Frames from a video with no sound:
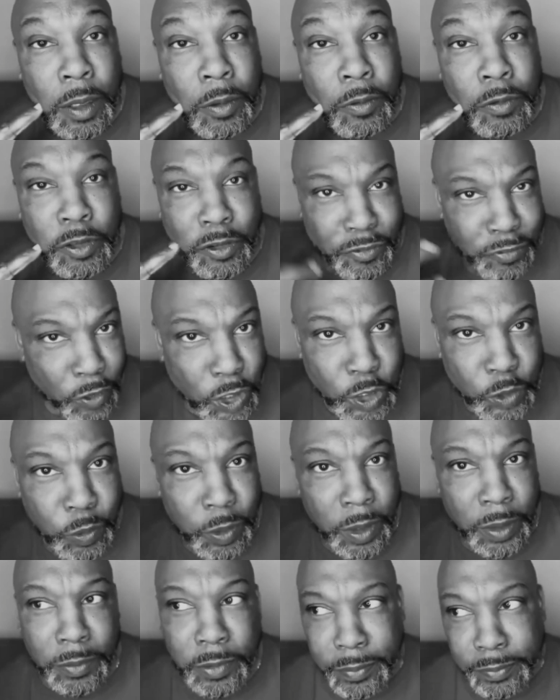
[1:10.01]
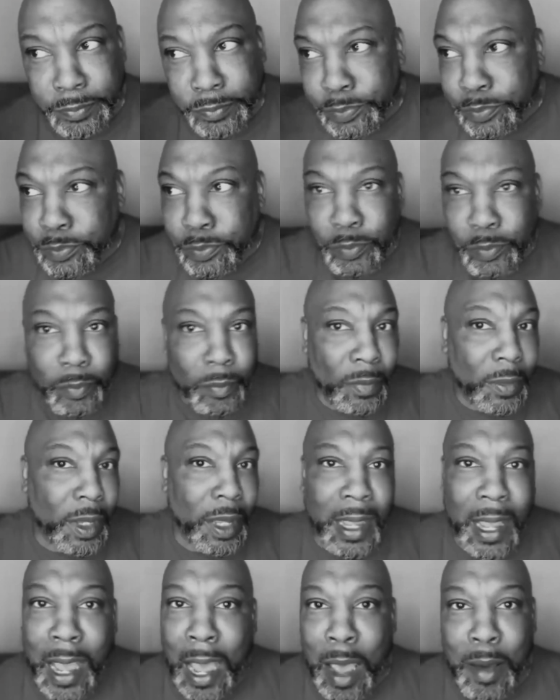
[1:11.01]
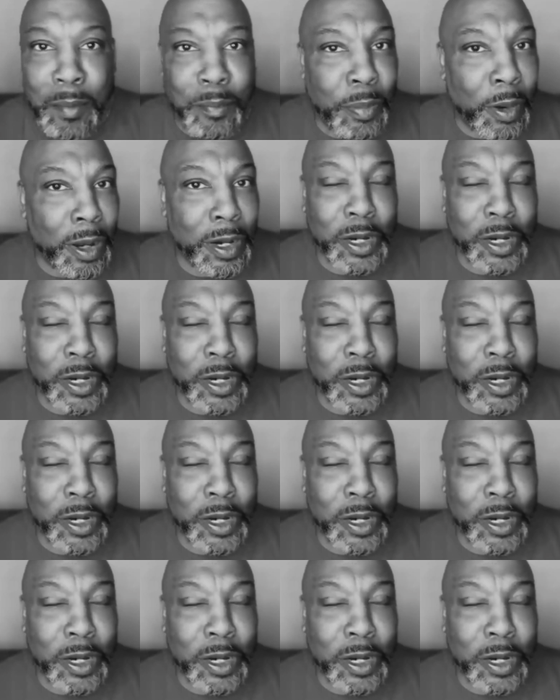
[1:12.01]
The first one, I bought